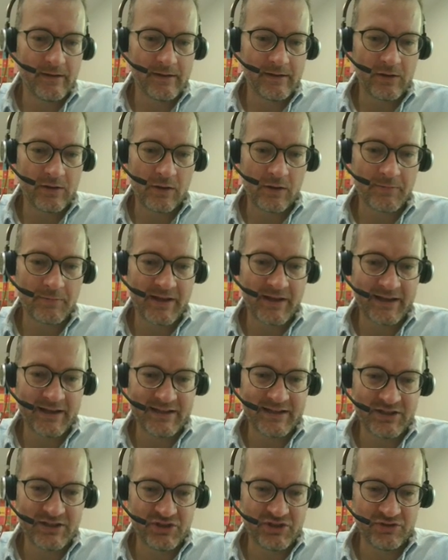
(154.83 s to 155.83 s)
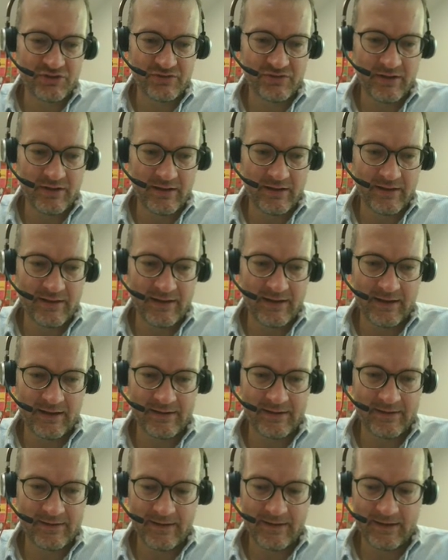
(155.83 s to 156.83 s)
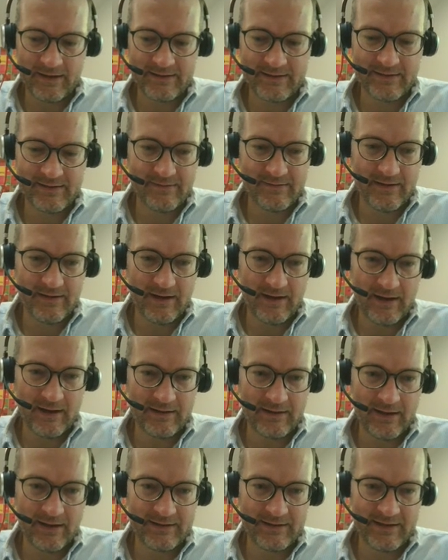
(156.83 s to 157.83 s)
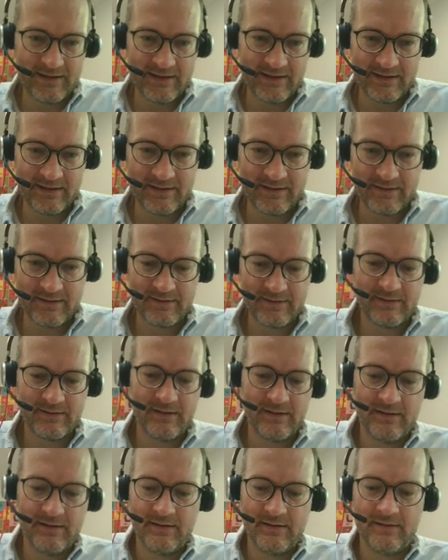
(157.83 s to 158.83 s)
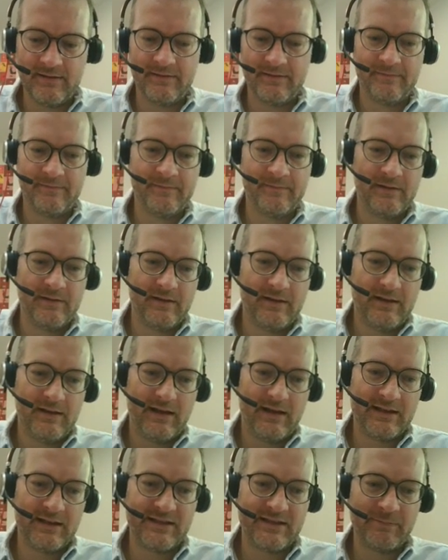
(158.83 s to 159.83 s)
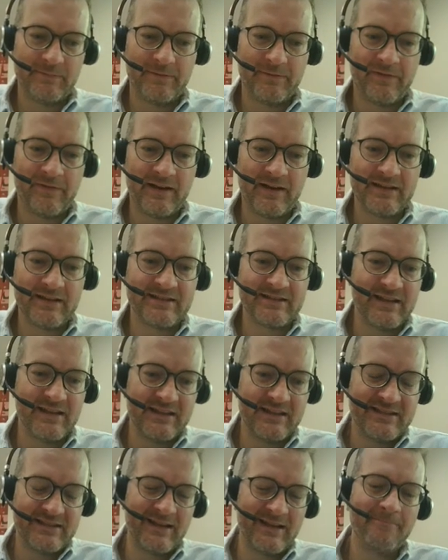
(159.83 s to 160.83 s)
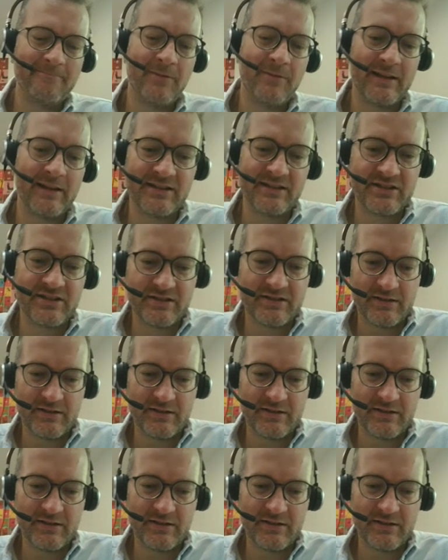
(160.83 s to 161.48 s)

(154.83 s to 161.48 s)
complicated issue that I dare exemplifies is templates.